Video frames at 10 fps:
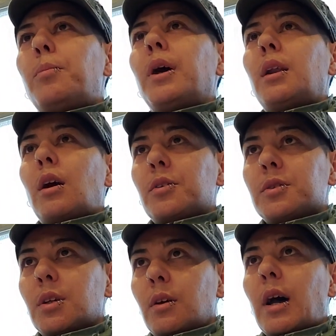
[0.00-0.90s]
But
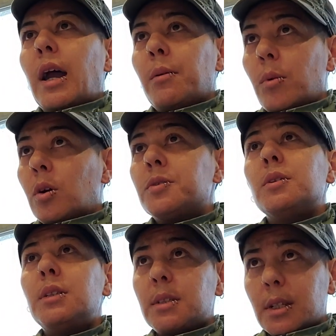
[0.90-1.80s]
also, I am
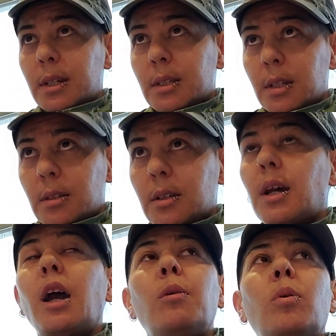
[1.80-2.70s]
also dyslexic.
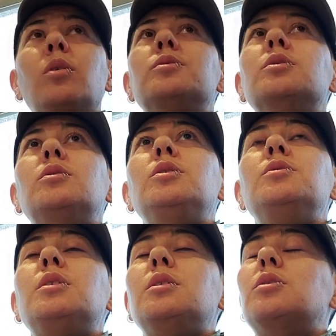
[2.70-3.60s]
I am also
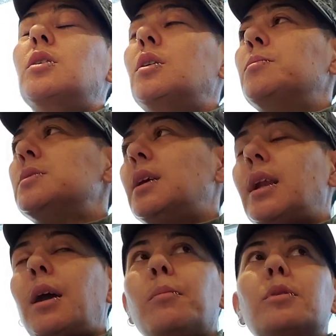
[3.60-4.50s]
using terms that
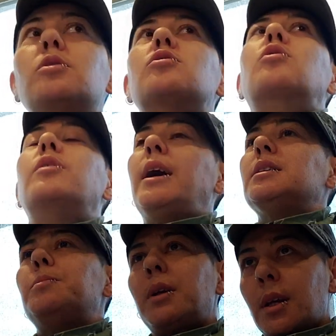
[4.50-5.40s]
I'm
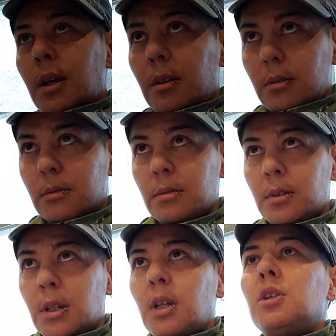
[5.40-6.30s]
grasping at.
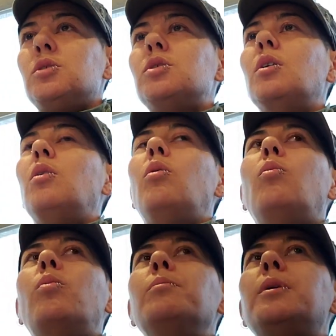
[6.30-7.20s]
So
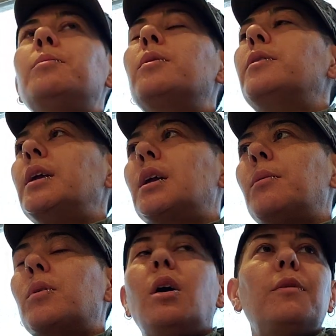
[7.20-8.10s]
when people think I'm
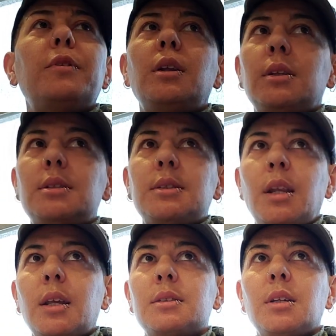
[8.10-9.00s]
confidently
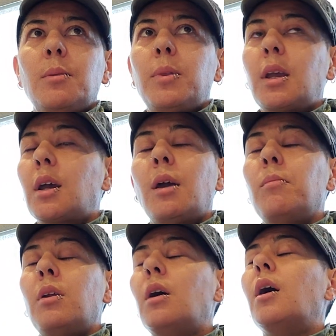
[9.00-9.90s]
stating something,
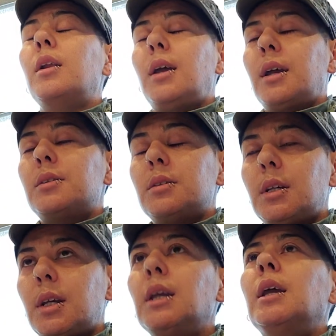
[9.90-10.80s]
I'm not
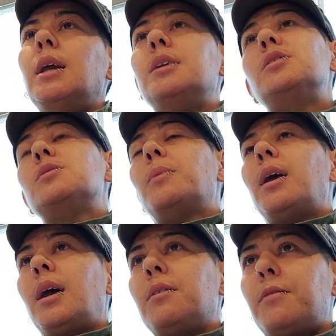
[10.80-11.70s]
actually. It's just
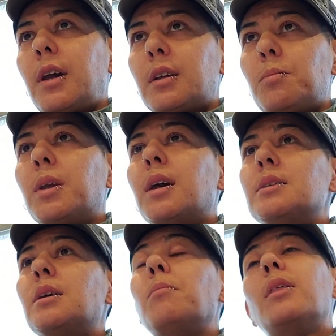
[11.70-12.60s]
my affect,
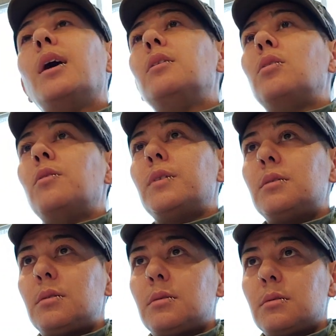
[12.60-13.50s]
because I'm that
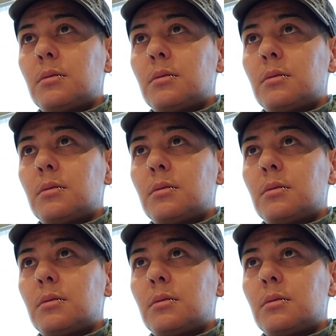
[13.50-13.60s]
nervous.